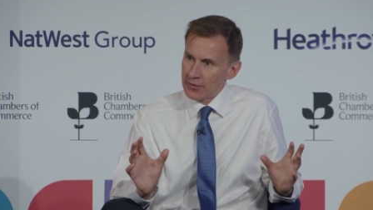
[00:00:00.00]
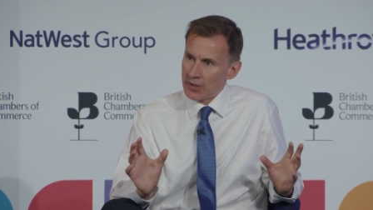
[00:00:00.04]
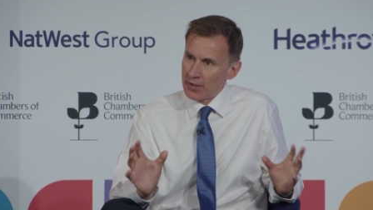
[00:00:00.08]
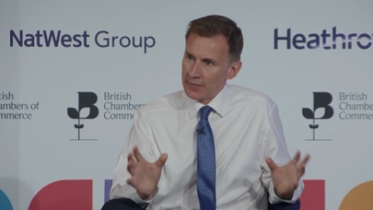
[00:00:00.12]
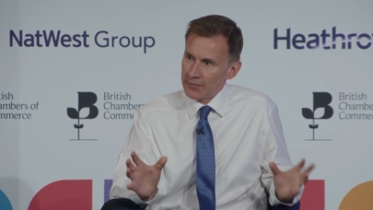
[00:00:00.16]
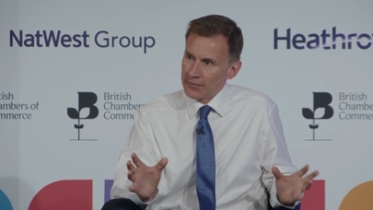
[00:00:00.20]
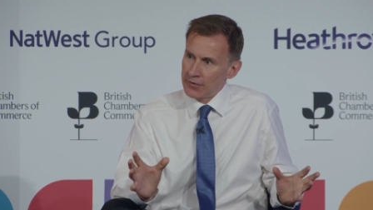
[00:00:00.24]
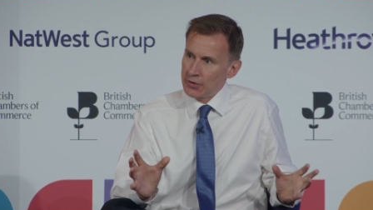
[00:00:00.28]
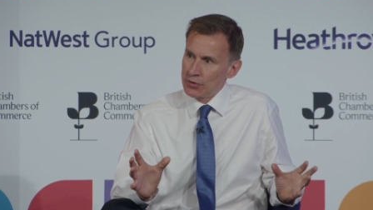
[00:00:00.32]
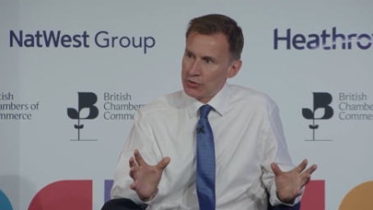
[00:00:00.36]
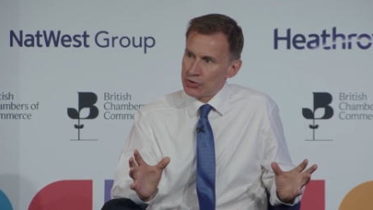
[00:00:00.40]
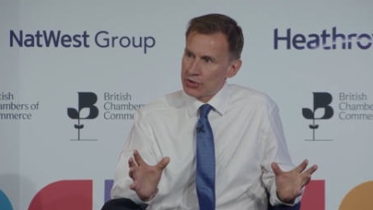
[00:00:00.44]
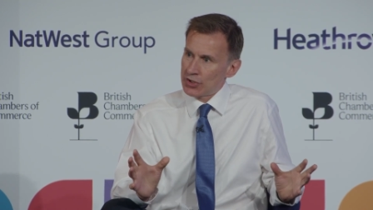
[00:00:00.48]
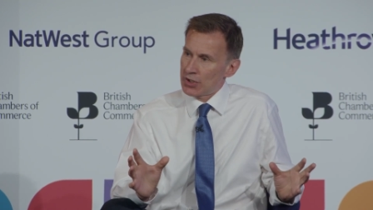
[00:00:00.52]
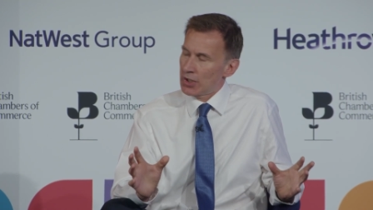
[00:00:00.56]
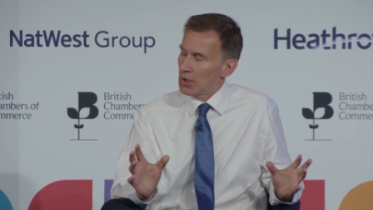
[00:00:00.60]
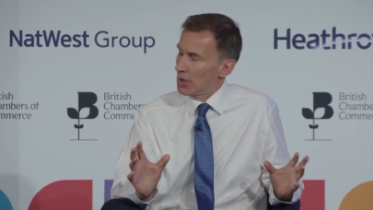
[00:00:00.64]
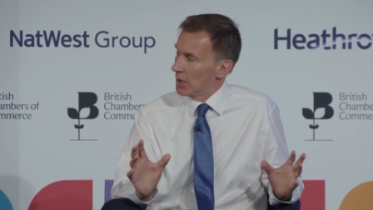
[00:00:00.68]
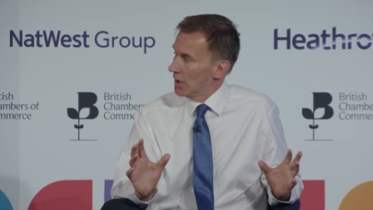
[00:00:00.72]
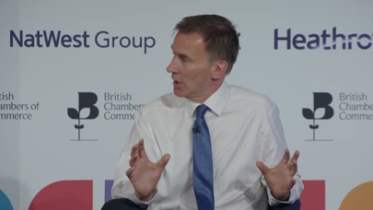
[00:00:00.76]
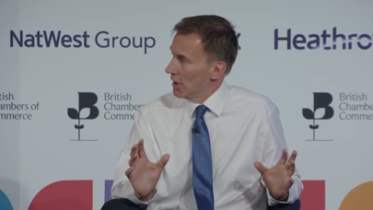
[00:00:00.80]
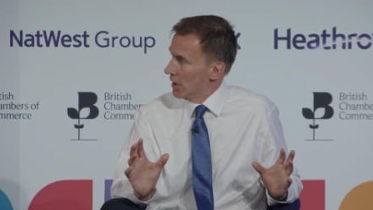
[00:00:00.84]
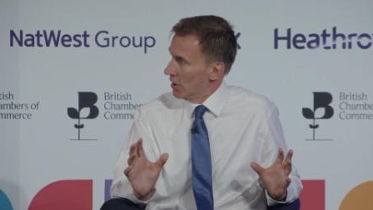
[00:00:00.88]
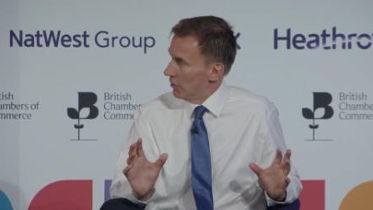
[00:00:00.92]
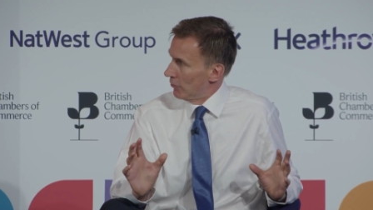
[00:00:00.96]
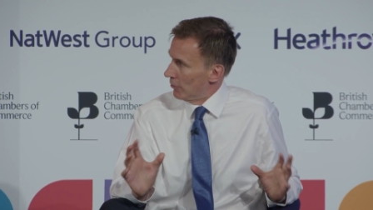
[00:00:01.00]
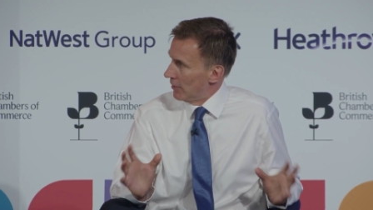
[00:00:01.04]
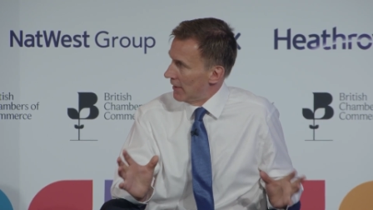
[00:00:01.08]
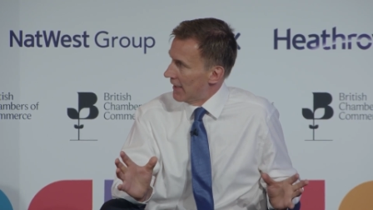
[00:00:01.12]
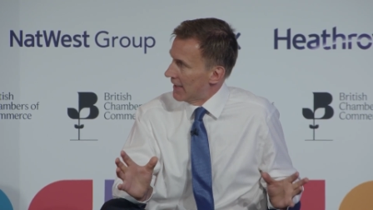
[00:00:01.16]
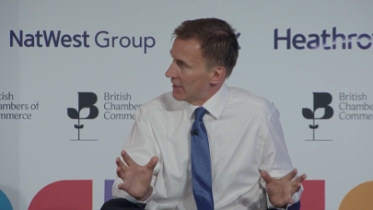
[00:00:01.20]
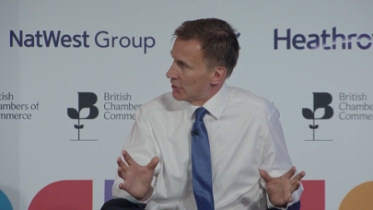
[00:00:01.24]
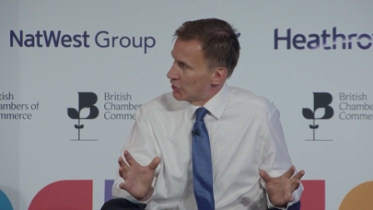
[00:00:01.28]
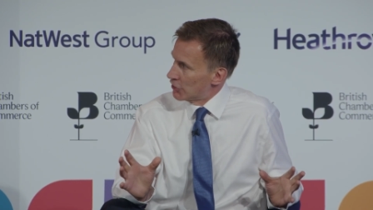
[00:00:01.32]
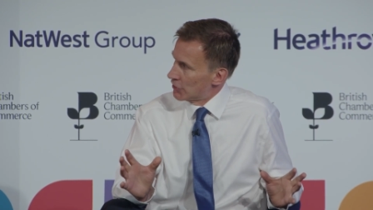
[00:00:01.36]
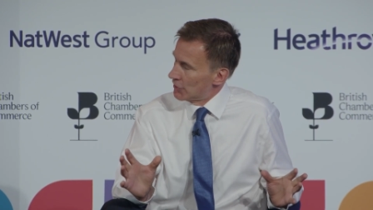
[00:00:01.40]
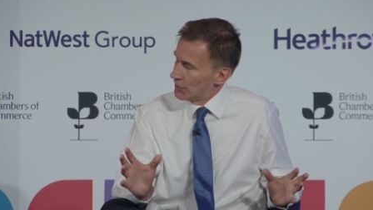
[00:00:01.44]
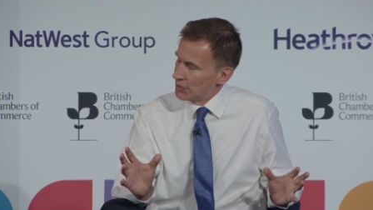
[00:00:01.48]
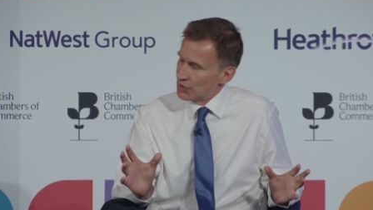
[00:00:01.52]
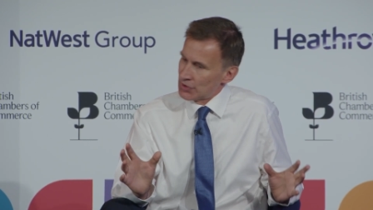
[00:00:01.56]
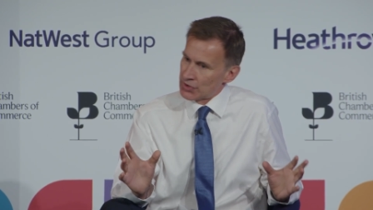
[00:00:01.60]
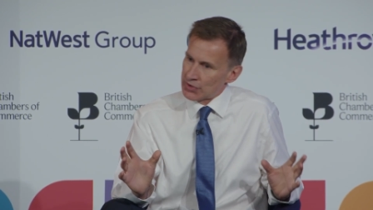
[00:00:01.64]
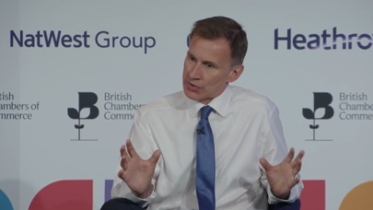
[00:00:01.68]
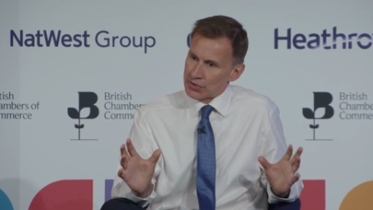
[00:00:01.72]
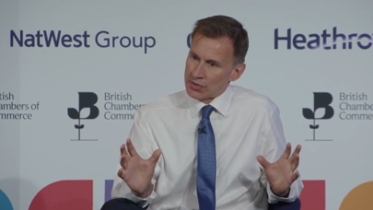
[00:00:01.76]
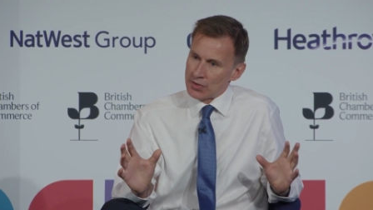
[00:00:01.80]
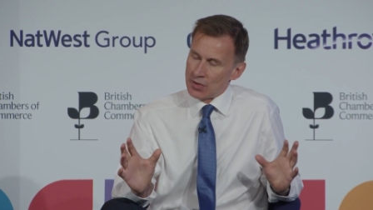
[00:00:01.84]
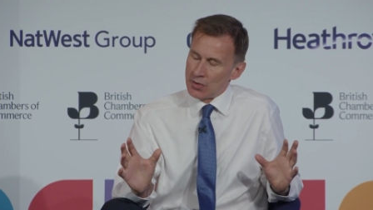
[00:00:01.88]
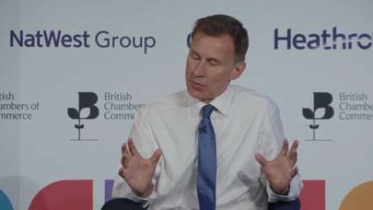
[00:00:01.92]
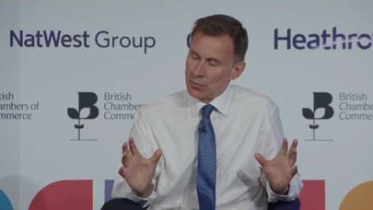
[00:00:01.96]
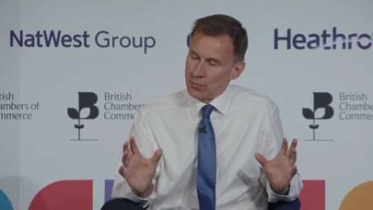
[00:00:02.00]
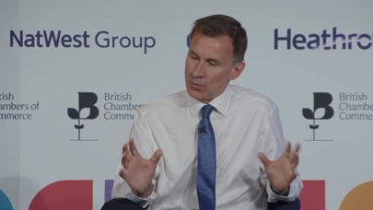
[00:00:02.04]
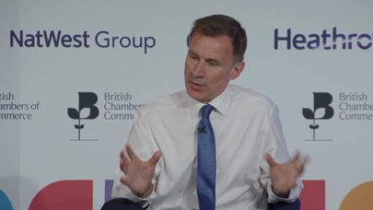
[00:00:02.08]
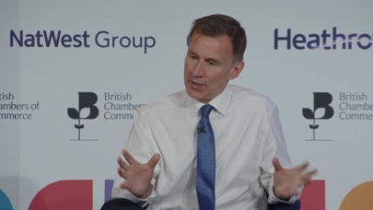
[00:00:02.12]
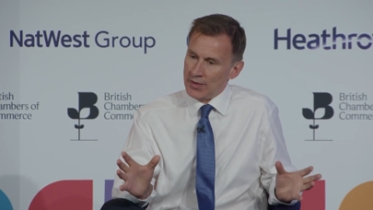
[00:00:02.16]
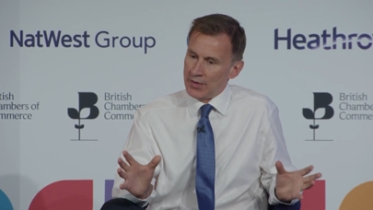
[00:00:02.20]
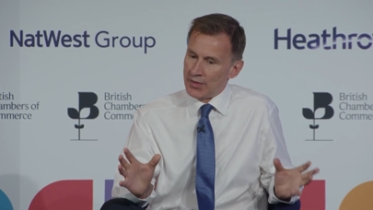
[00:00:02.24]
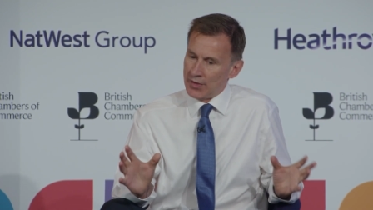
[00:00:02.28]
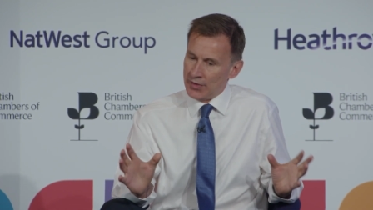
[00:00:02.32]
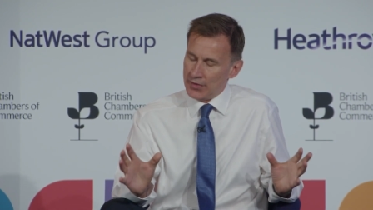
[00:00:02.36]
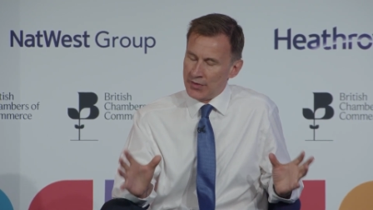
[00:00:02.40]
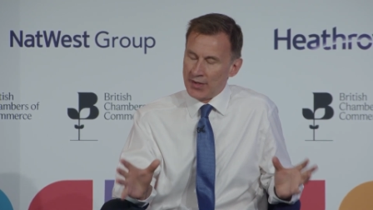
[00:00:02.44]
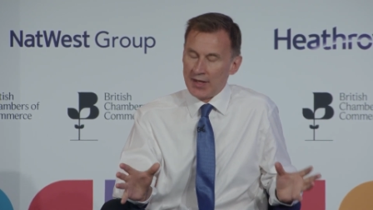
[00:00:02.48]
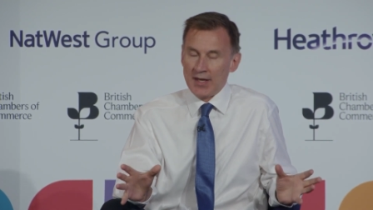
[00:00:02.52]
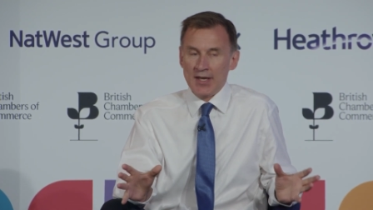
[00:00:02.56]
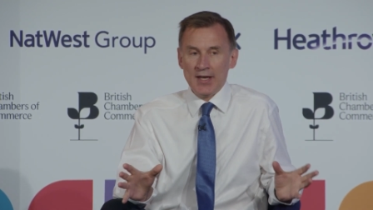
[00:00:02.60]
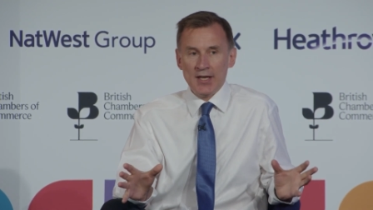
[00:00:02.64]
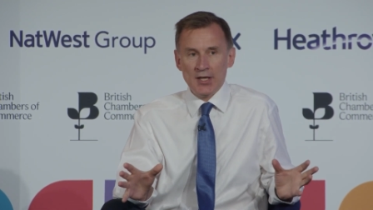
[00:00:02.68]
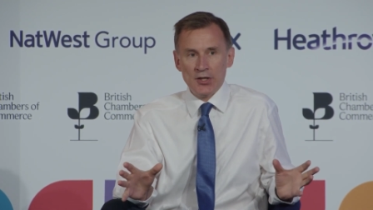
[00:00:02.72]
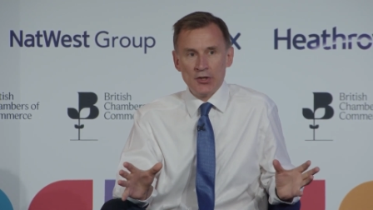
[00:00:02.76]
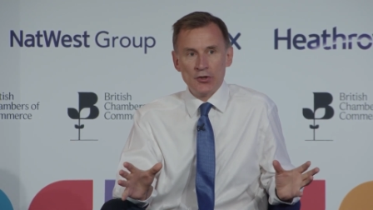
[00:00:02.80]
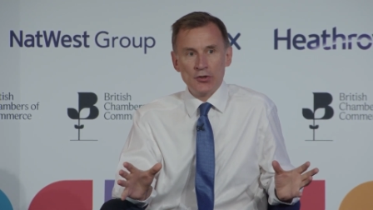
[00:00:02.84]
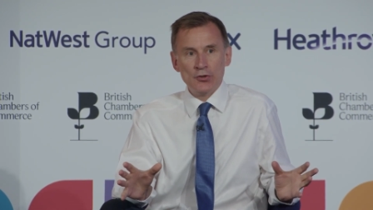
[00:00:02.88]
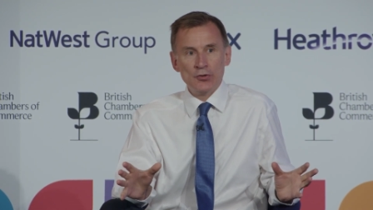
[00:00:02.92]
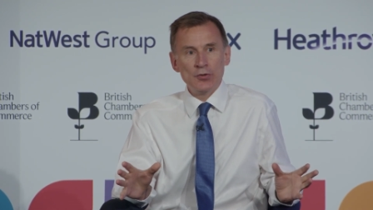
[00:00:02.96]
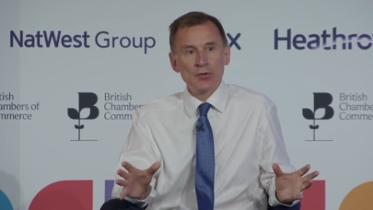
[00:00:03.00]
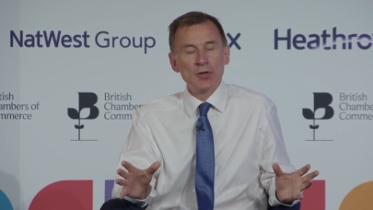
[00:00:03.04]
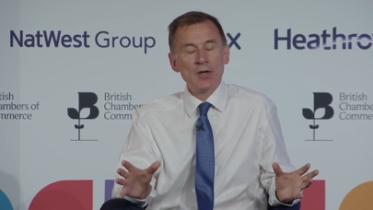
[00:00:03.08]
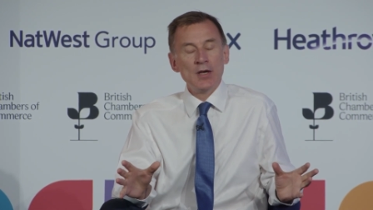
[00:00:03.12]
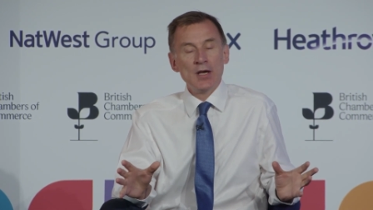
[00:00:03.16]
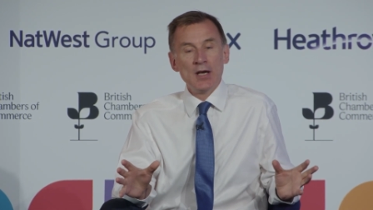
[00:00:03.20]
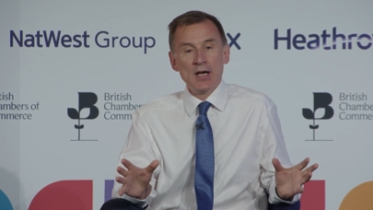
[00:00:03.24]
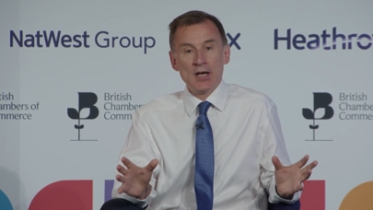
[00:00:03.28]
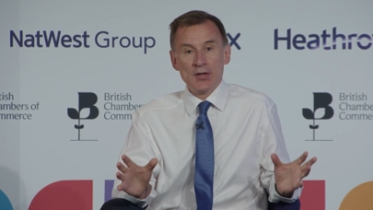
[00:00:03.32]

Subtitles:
for our future relations with the EU